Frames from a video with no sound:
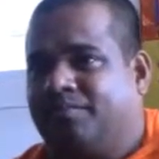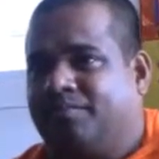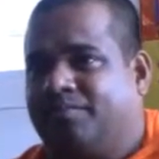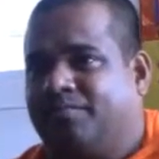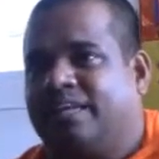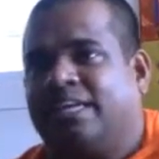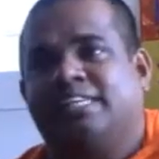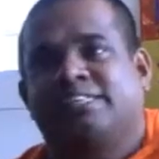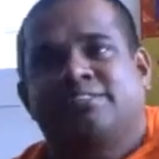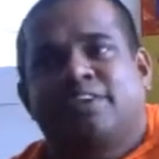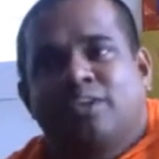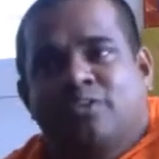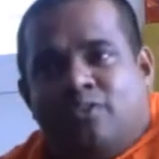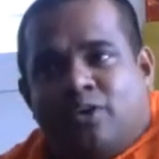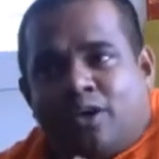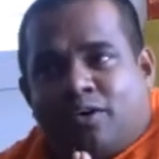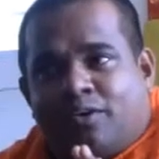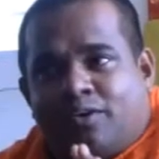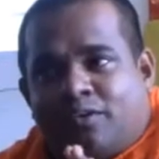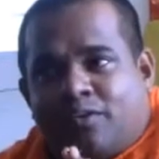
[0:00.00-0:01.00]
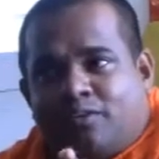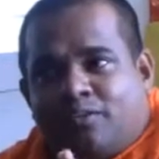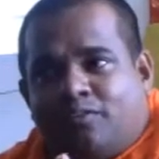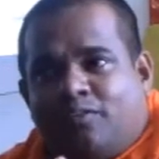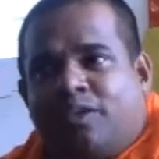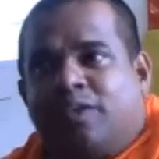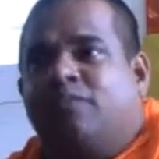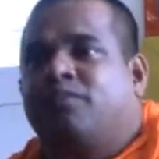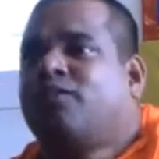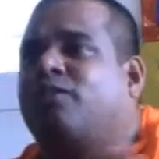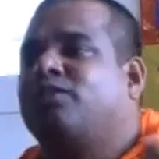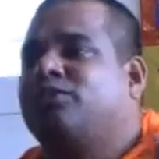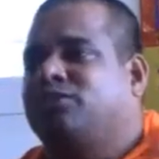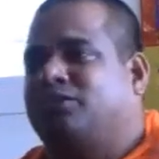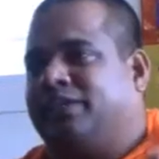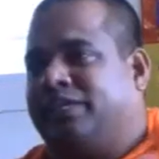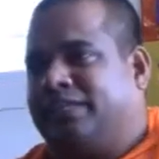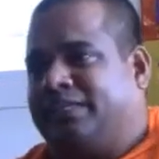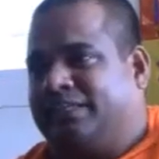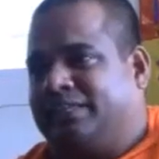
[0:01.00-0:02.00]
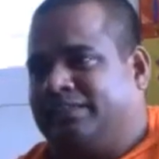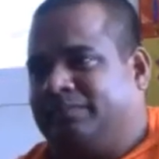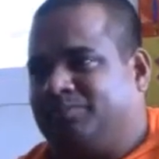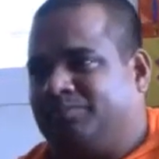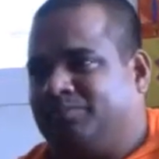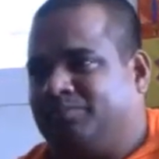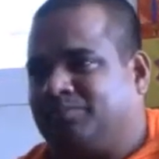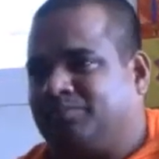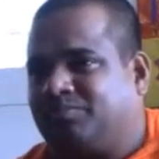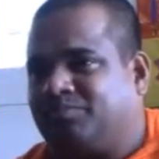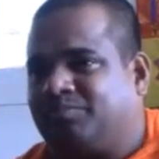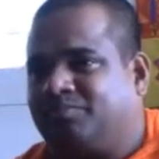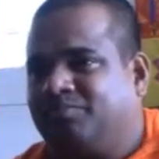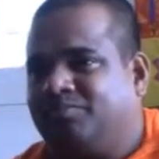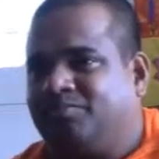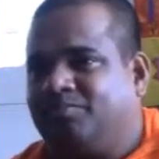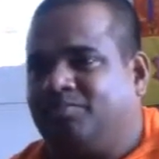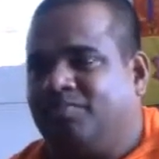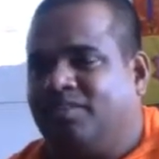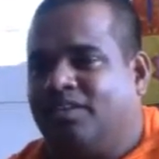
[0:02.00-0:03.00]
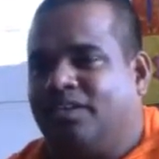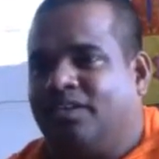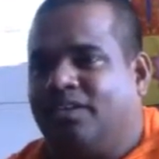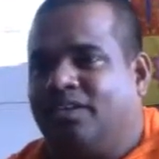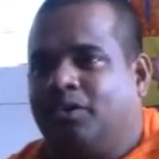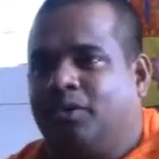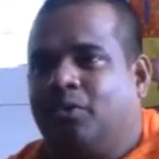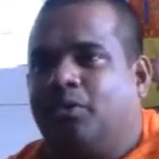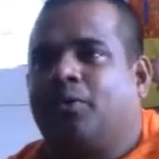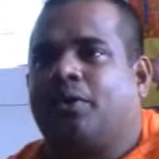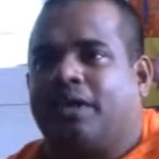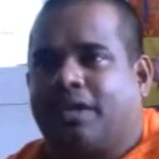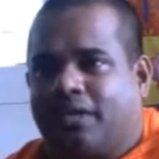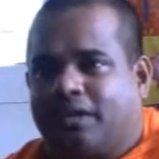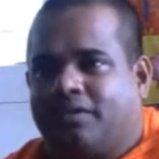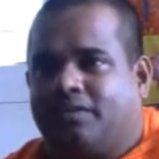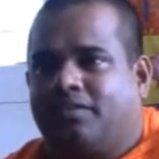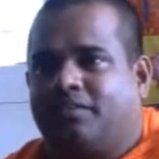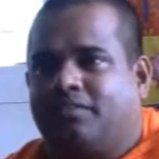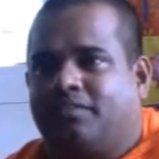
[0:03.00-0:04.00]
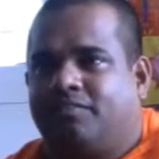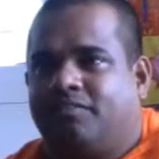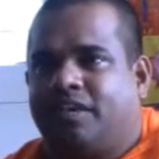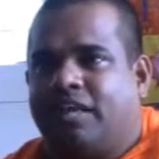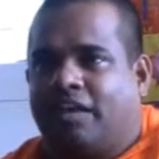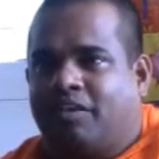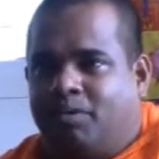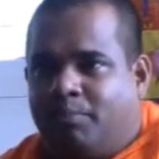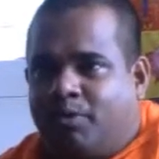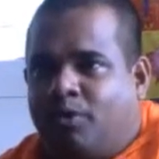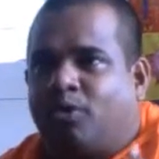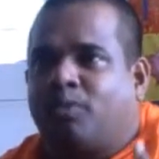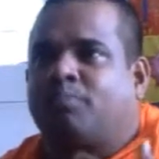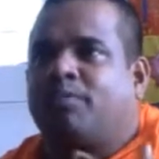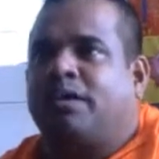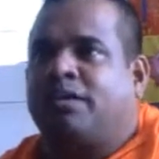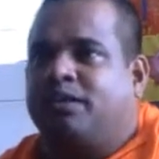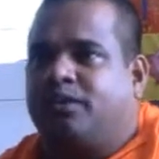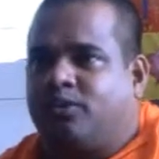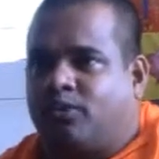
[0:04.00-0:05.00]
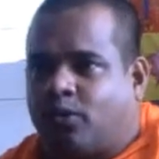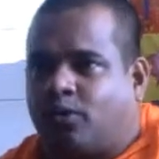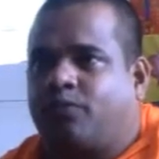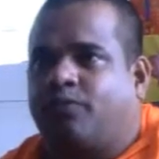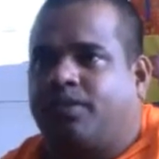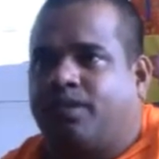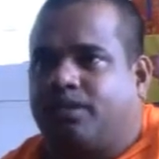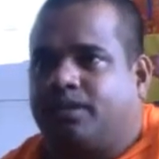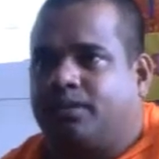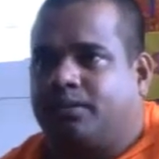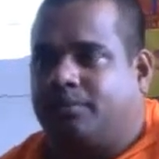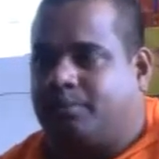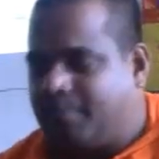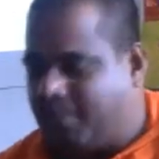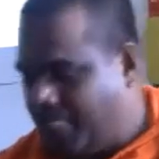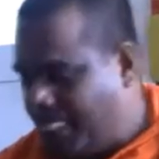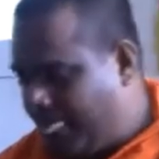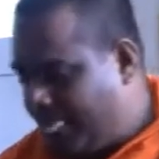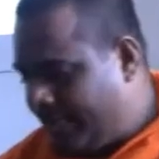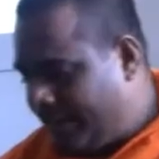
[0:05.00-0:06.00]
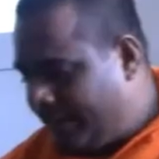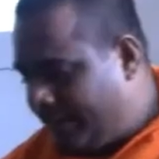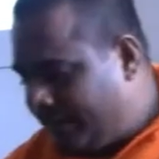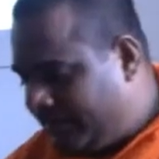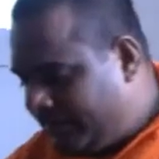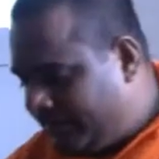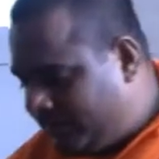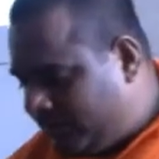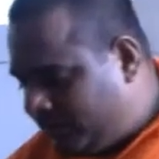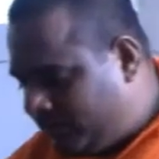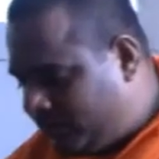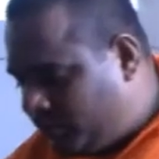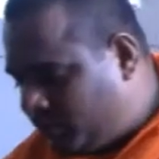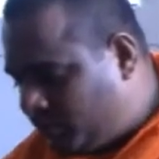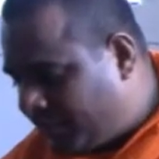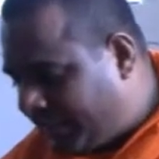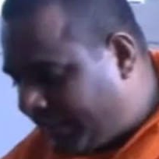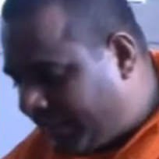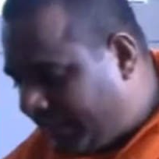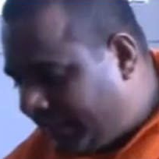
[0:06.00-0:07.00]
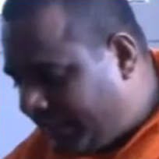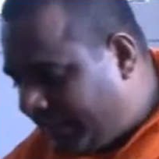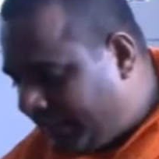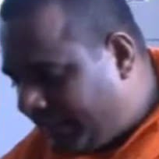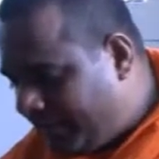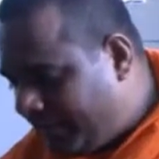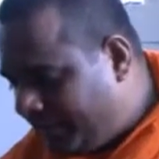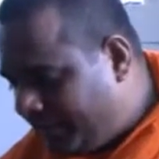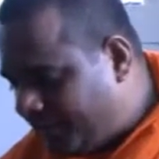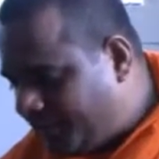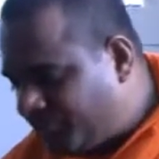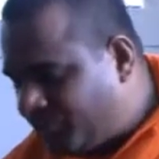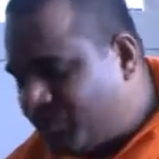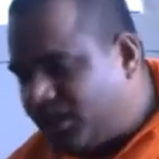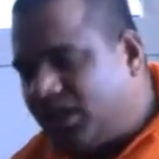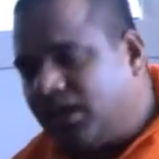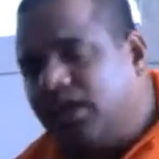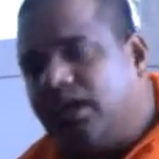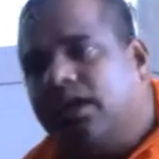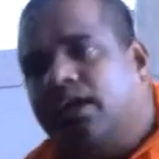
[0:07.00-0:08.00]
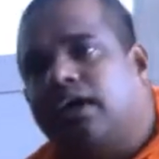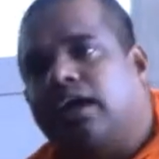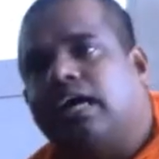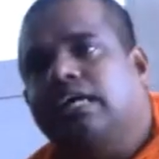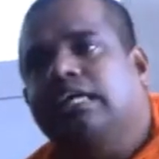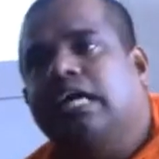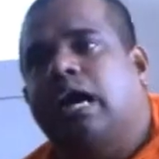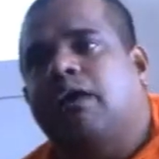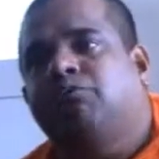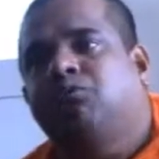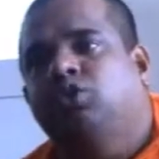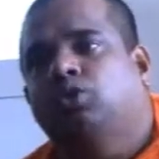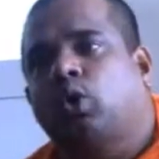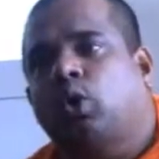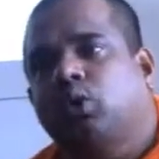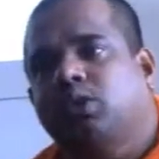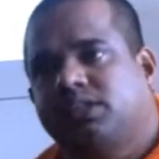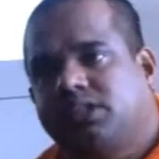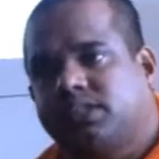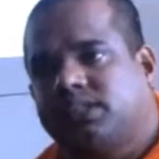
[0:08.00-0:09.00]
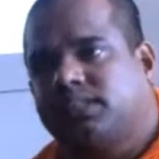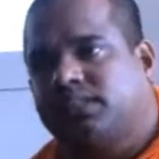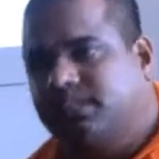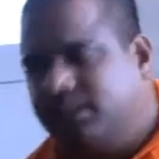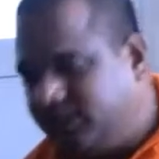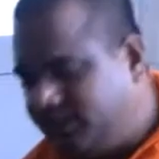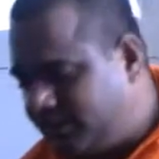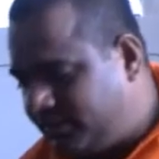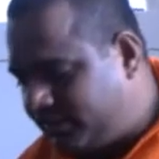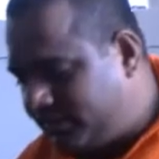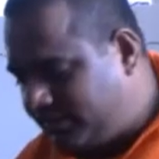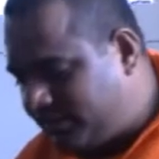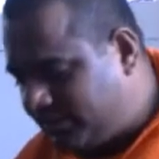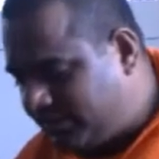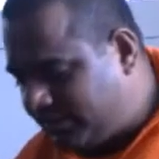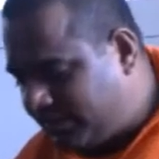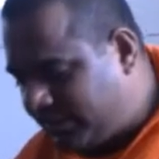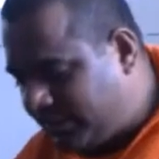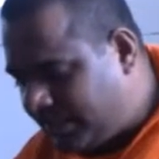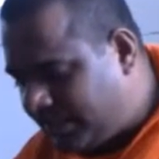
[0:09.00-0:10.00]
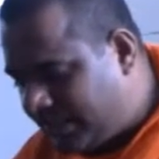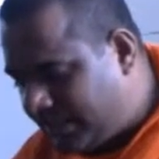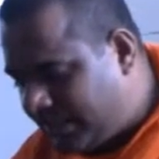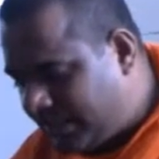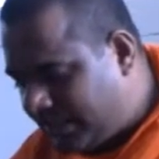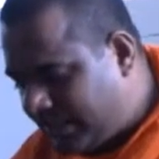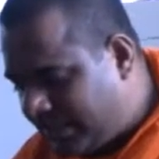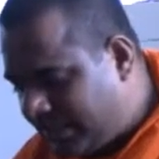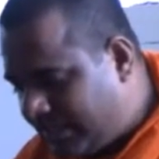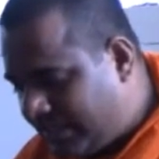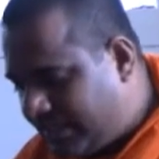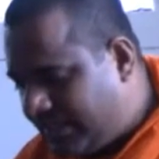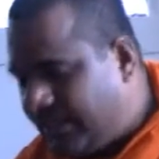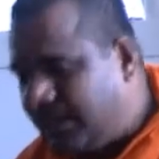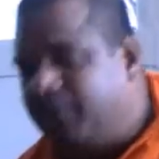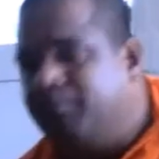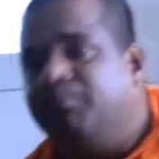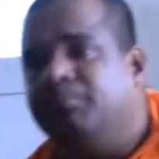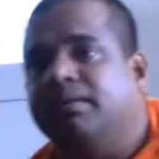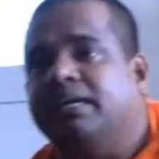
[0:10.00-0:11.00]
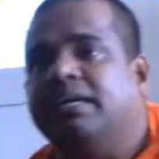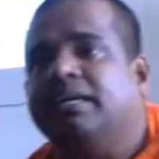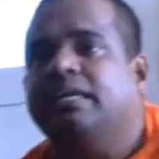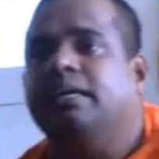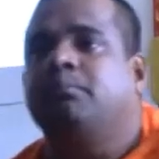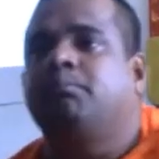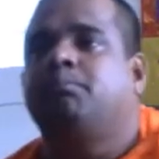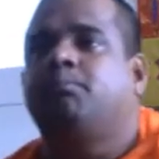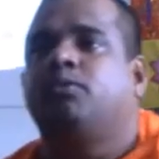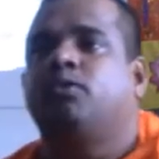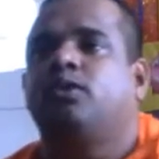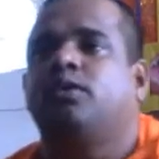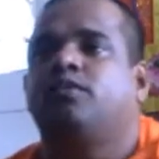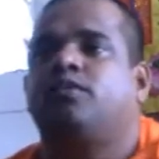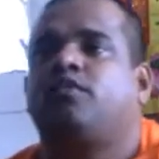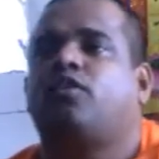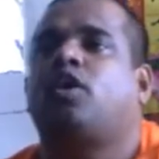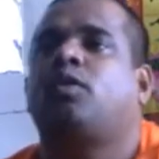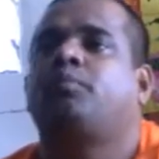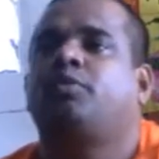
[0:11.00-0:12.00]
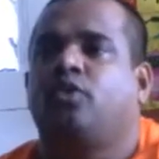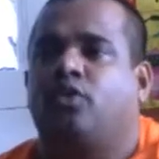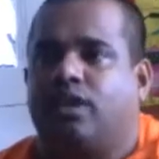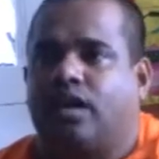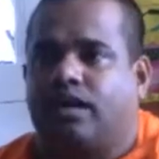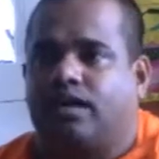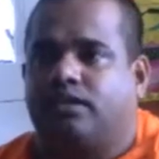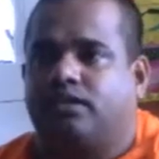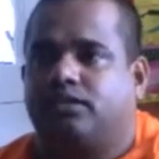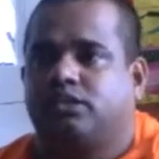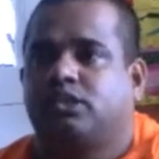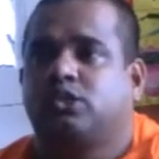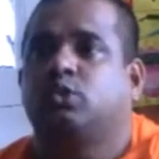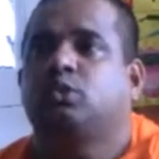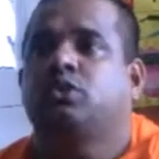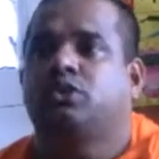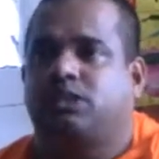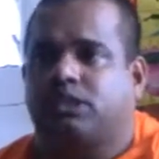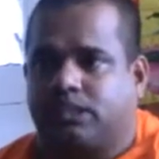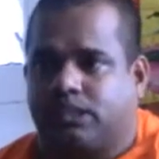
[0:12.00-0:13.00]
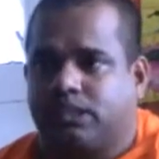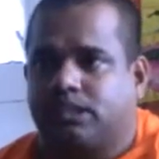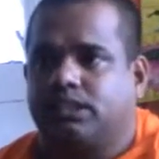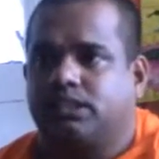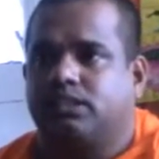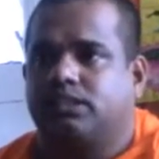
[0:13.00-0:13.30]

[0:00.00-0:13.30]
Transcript: That's why you are very fortunate. Okay, well, I will be on my topic. Today, I have chosen a meaningful formula, sutta,